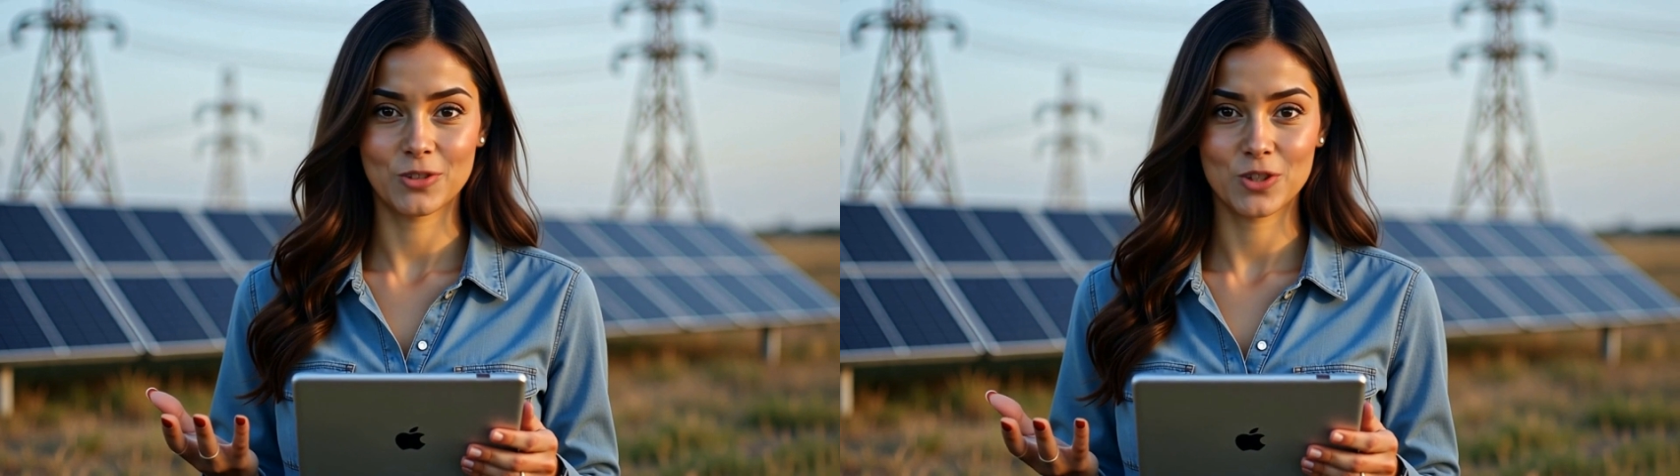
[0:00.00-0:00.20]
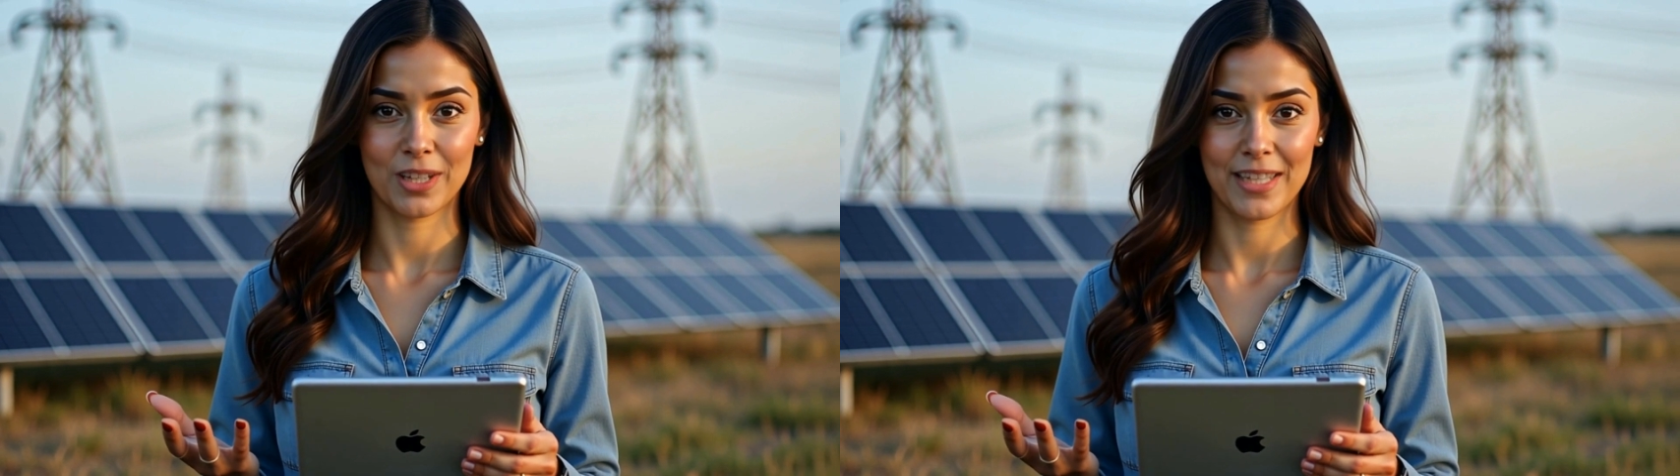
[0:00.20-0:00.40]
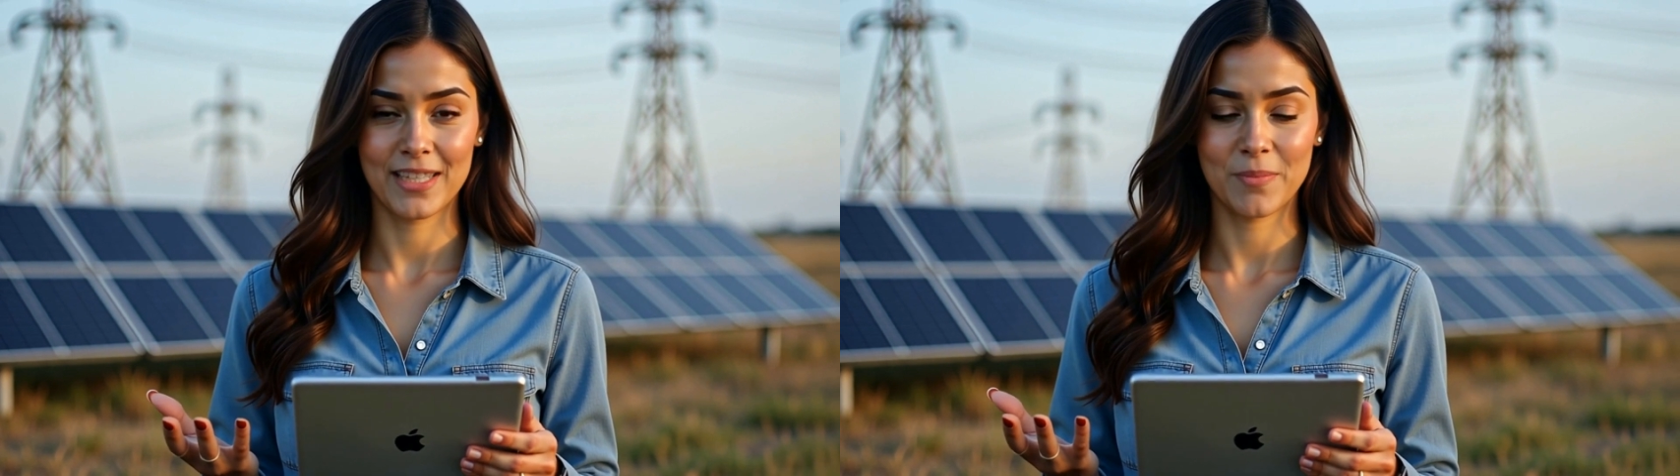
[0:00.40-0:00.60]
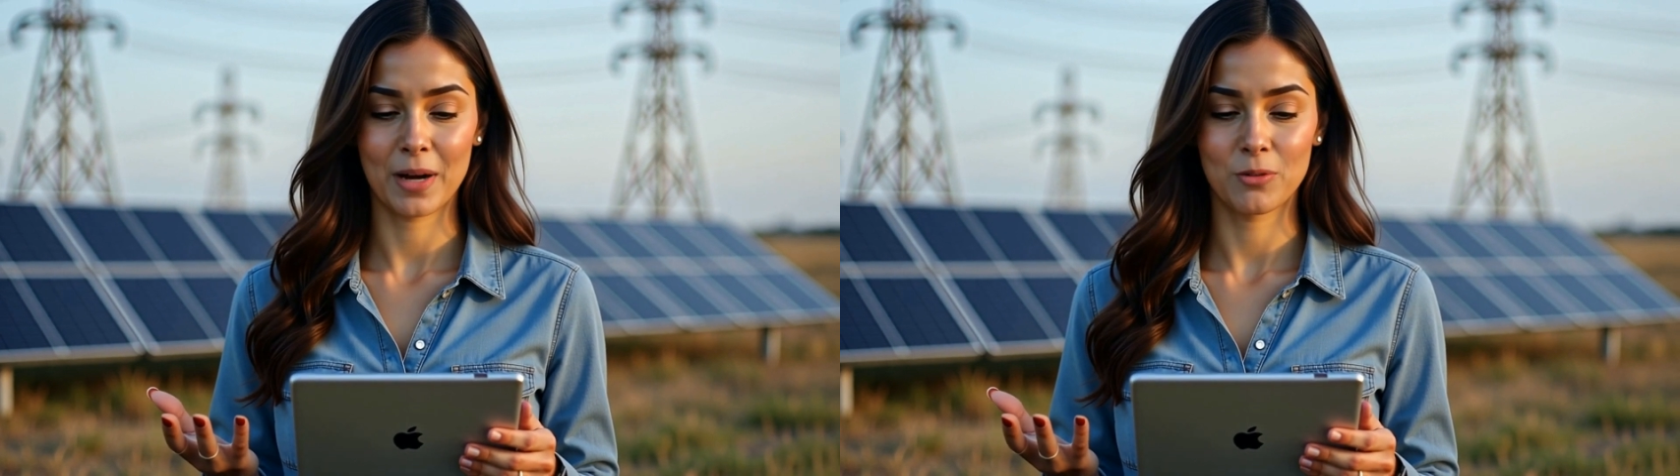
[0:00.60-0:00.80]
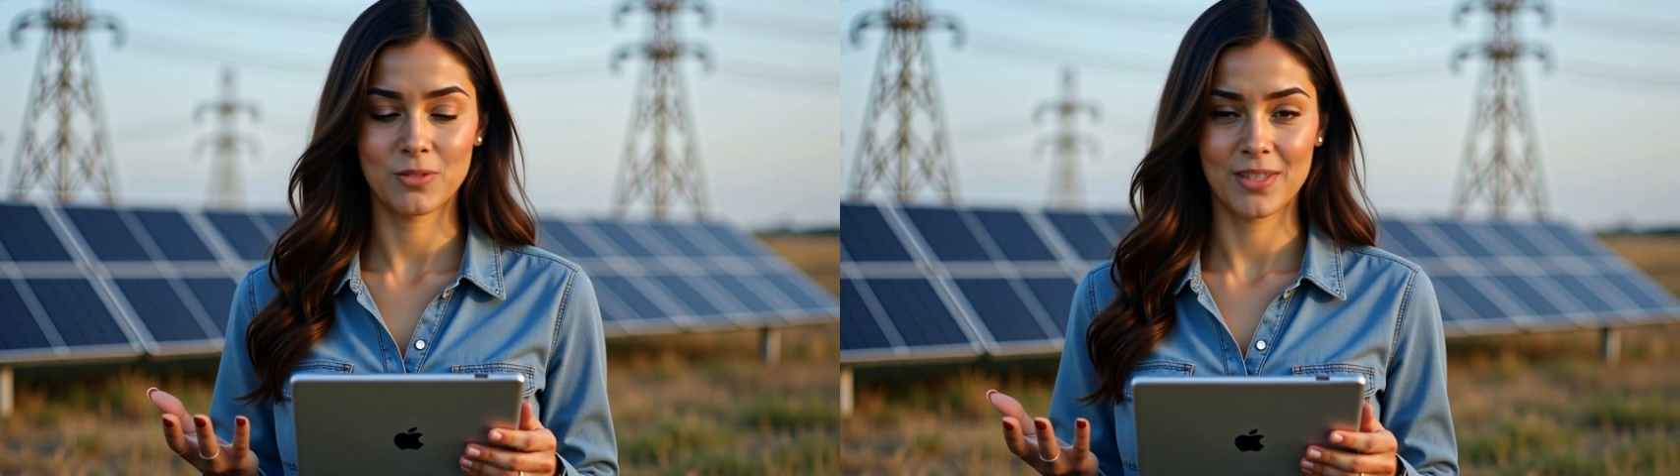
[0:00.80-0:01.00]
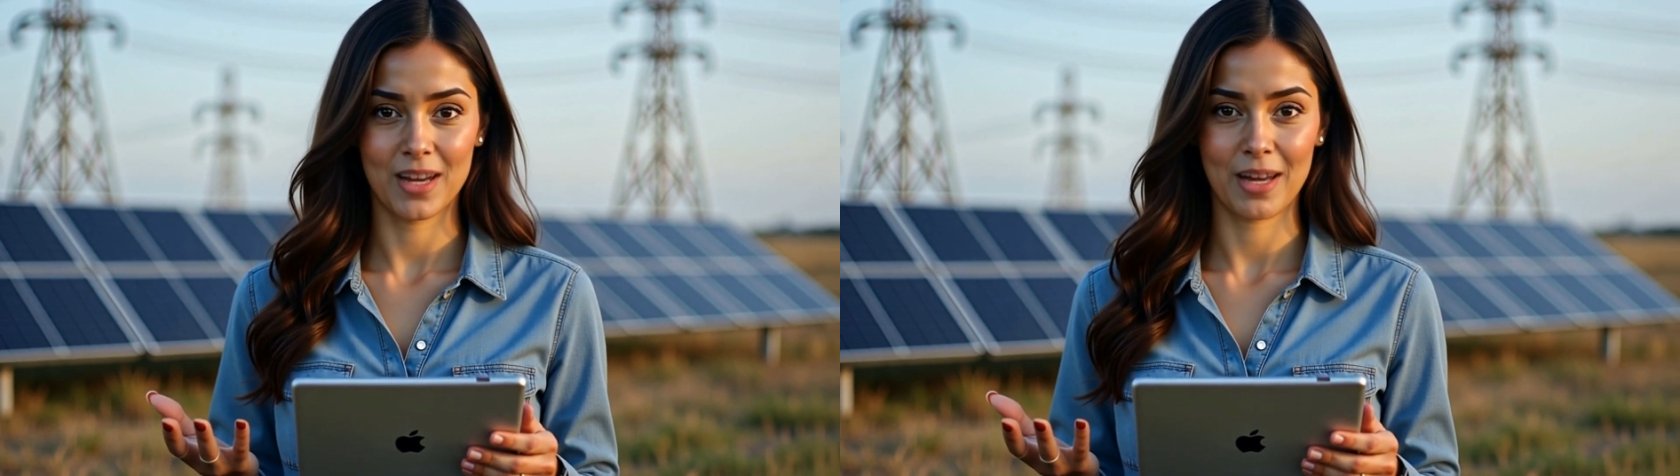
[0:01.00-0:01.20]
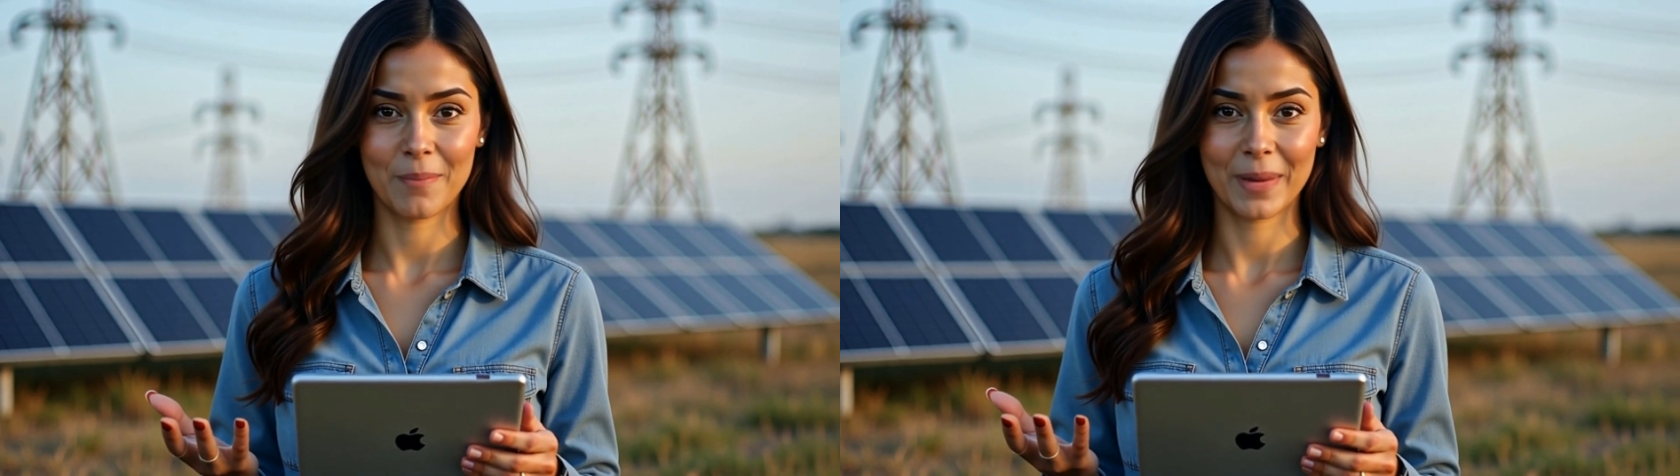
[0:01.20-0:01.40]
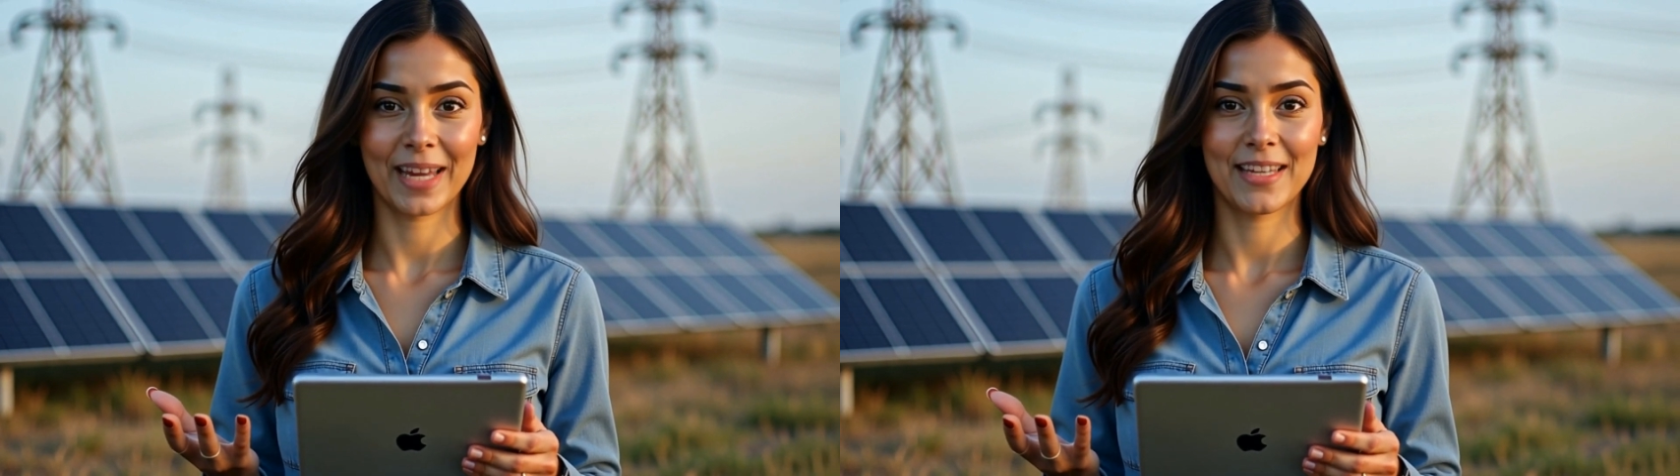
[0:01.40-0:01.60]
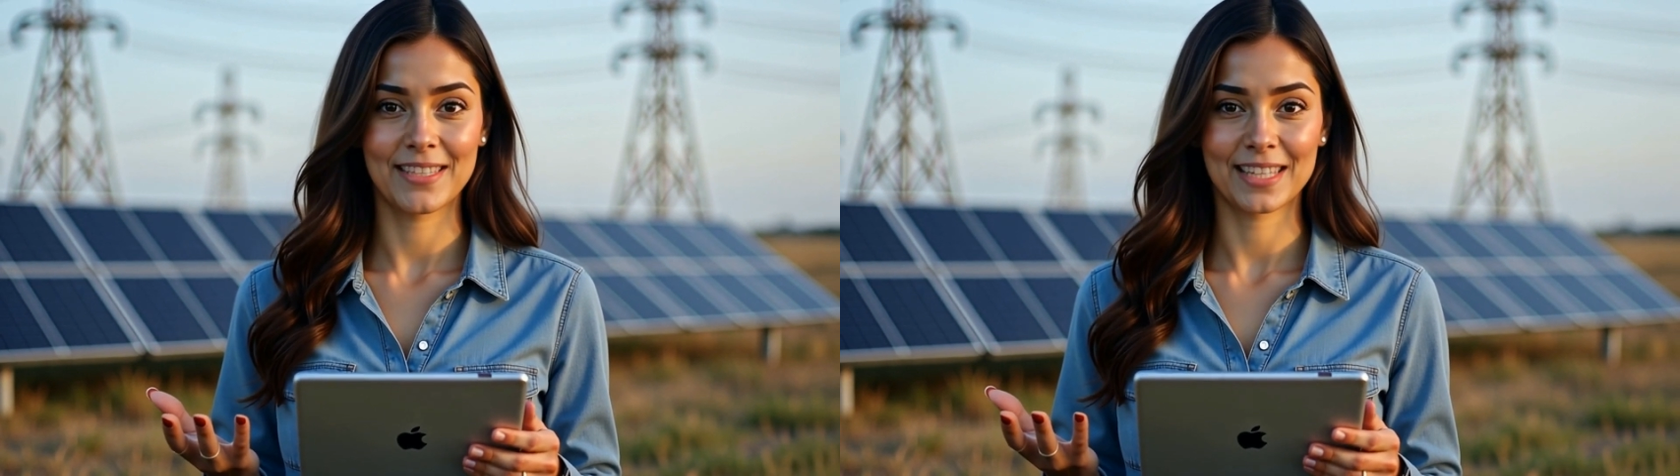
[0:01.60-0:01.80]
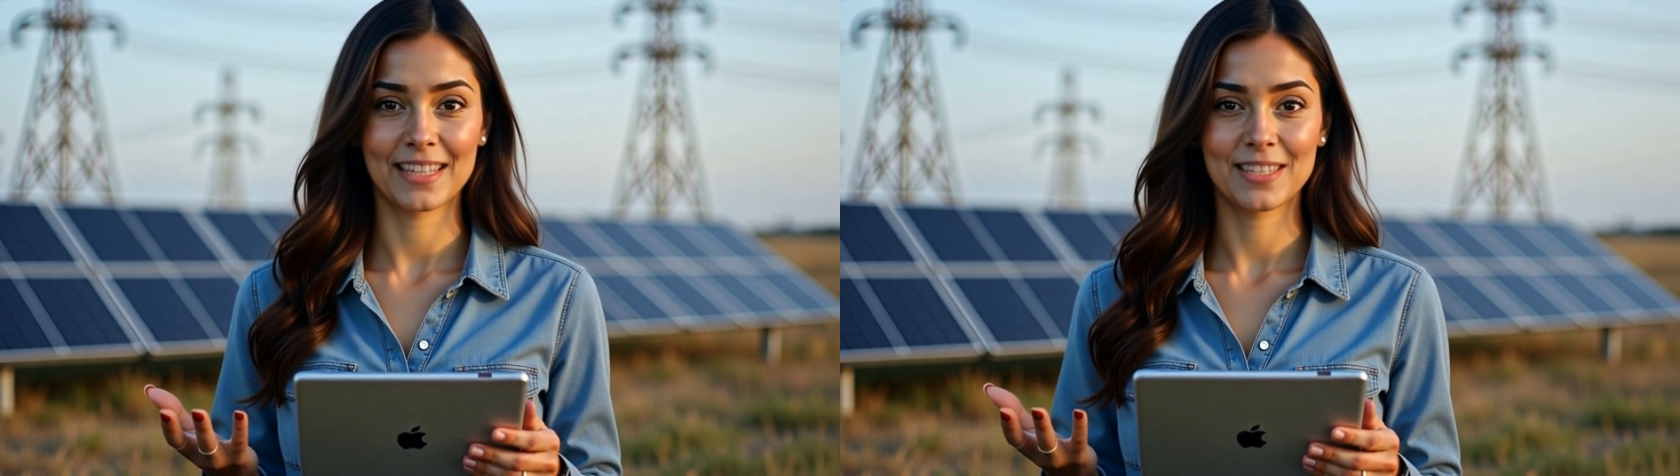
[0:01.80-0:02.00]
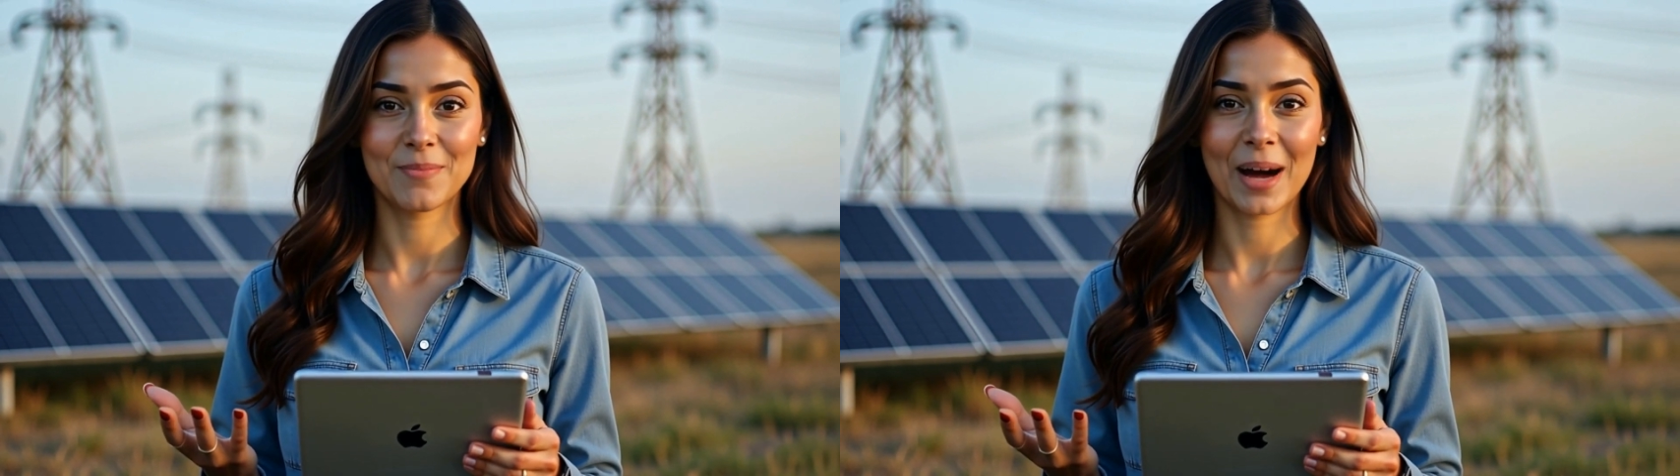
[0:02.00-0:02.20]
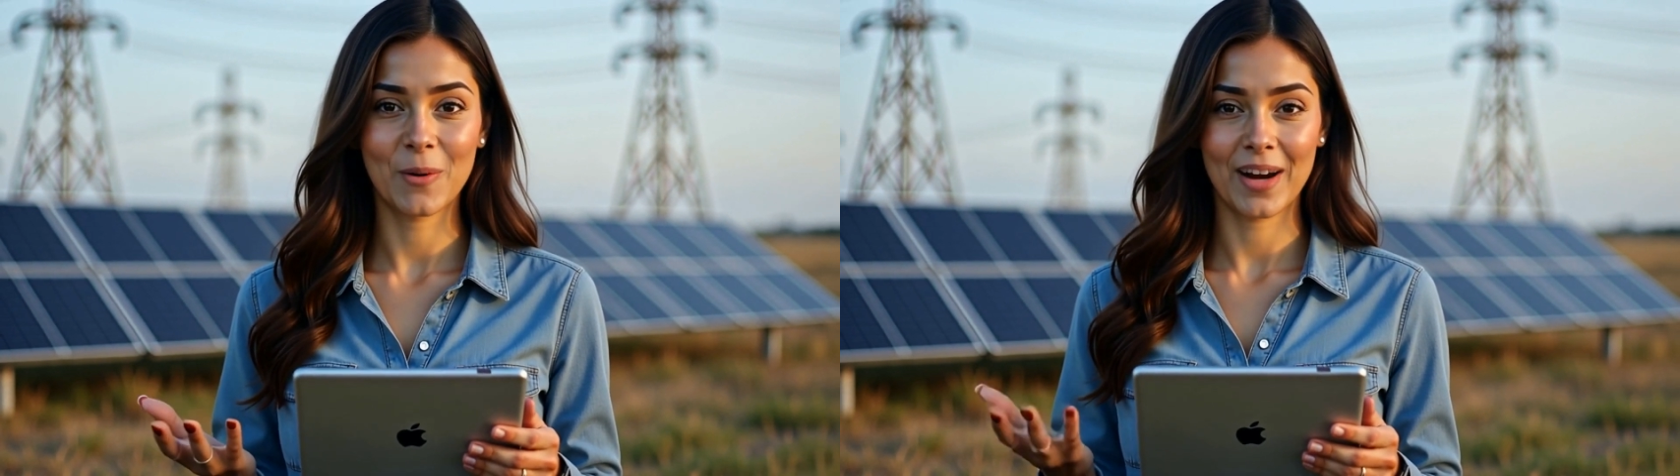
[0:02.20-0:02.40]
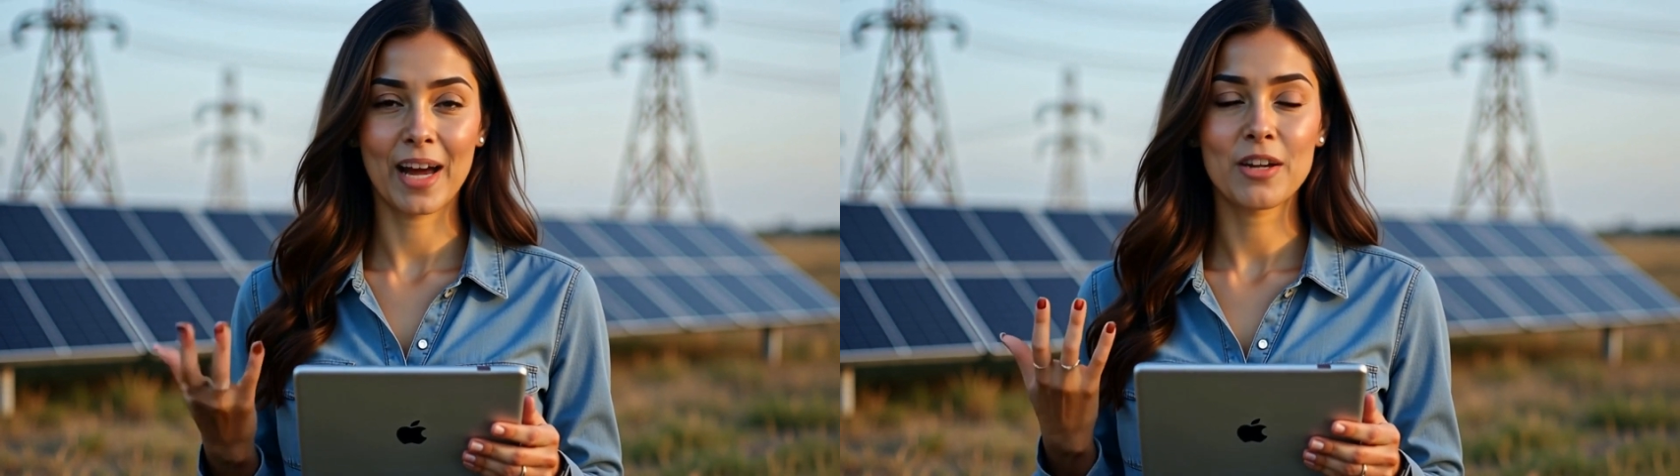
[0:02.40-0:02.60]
or chilly spells, making sense of how our